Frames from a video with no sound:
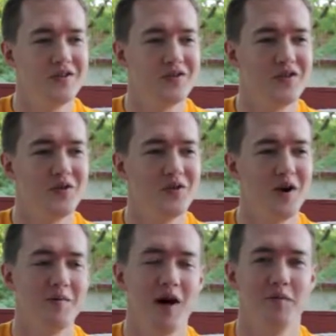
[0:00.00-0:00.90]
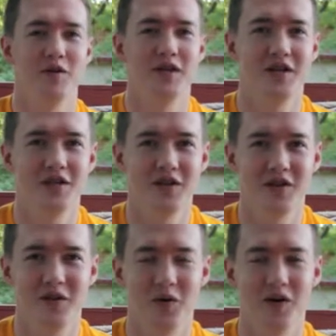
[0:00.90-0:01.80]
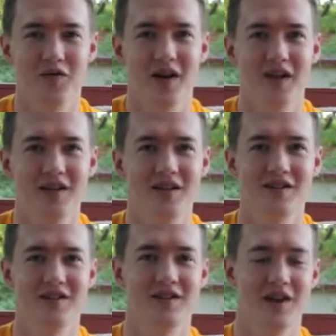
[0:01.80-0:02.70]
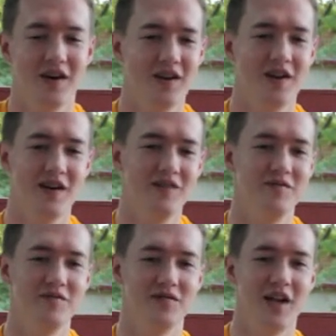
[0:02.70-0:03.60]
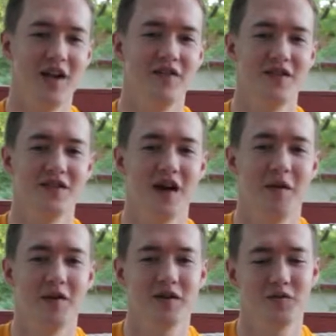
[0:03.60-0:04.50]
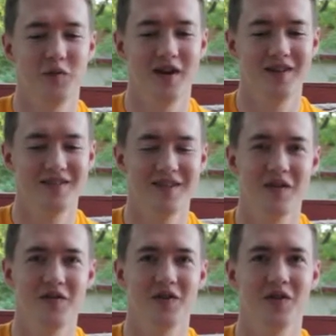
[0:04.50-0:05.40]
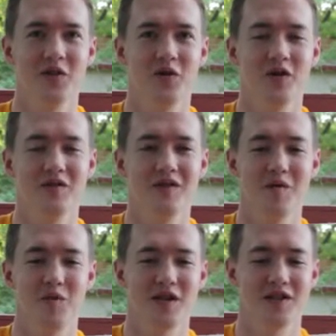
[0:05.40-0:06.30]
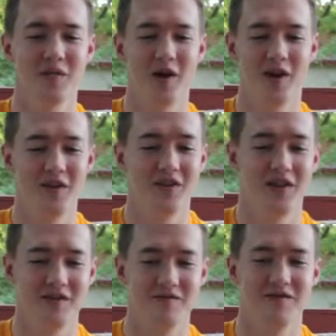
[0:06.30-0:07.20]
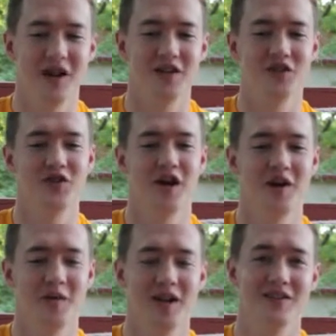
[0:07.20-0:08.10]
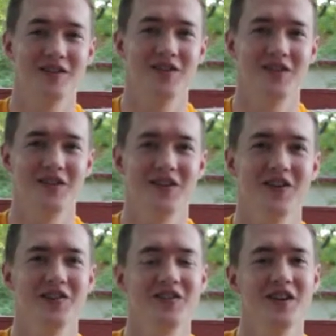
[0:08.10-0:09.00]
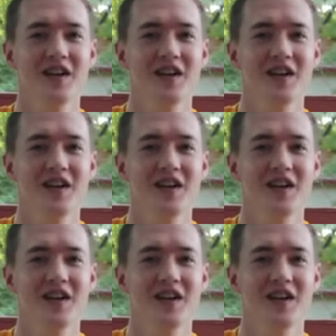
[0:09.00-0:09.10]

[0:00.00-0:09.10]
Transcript: So I'm not particularly qualified to talk on any of these topics, but I felt the Lord impressing on my heart that I should talk about it, so here goes.